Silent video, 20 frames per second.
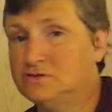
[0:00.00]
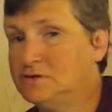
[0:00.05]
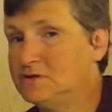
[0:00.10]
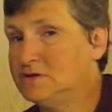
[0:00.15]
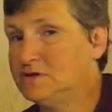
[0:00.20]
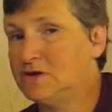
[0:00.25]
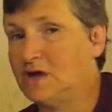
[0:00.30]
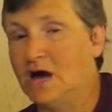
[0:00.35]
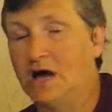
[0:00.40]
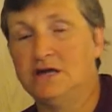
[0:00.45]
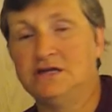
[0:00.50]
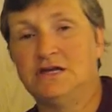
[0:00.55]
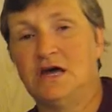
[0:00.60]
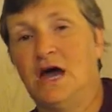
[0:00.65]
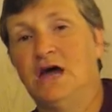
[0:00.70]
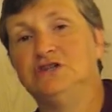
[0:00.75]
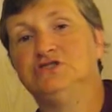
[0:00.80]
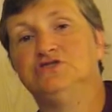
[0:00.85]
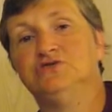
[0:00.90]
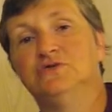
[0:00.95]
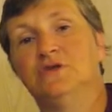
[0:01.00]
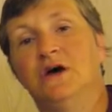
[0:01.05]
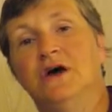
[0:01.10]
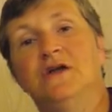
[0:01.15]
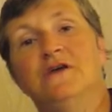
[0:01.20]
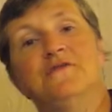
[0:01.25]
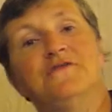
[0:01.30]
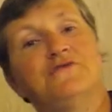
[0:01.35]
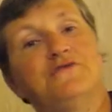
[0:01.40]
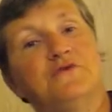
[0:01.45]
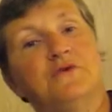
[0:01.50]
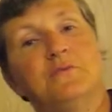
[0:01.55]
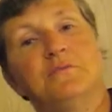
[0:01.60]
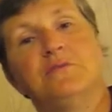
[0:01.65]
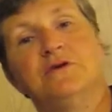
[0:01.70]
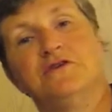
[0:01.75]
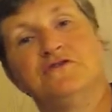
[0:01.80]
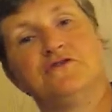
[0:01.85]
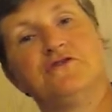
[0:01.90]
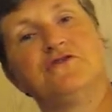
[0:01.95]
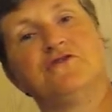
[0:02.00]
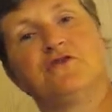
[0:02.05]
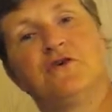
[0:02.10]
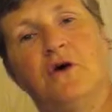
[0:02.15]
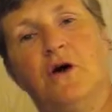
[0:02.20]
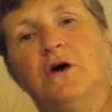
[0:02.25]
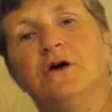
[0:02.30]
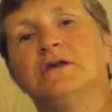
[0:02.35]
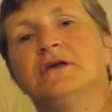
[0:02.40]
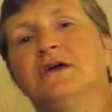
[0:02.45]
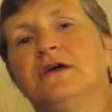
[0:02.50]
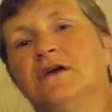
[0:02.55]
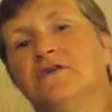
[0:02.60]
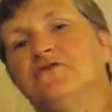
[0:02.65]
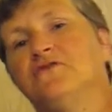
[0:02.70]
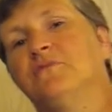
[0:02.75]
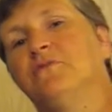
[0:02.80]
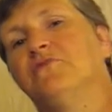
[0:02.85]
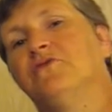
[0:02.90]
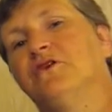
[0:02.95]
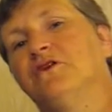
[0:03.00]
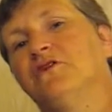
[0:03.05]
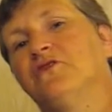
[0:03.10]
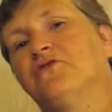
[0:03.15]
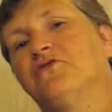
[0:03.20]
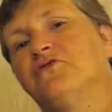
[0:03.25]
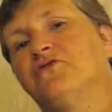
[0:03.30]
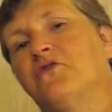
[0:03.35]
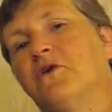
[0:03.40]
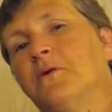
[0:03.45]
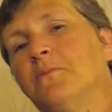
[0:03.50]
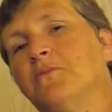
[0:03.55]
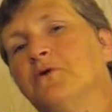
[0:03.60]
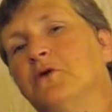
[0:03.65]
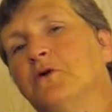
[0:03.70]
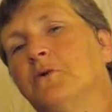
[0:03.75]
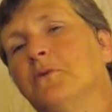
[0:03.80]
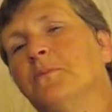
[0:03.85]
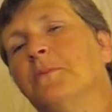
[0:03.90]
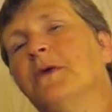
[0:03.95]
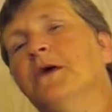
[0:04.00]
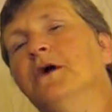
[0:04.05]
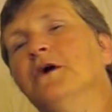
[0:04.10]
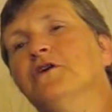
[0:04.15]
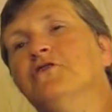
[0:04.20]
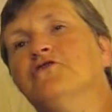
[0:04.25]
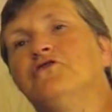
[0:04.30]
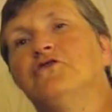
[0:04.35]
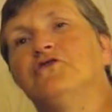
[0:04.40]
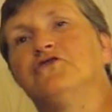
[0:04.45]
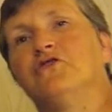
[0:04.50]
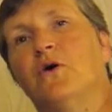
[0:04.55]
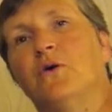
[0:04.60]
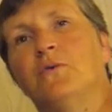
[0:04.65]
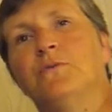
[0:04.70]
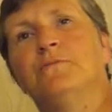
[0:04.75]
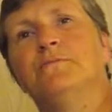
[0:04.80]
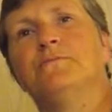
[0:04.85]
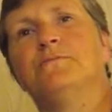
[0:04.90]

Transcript: contact you later through a business card to get some things from you. So don't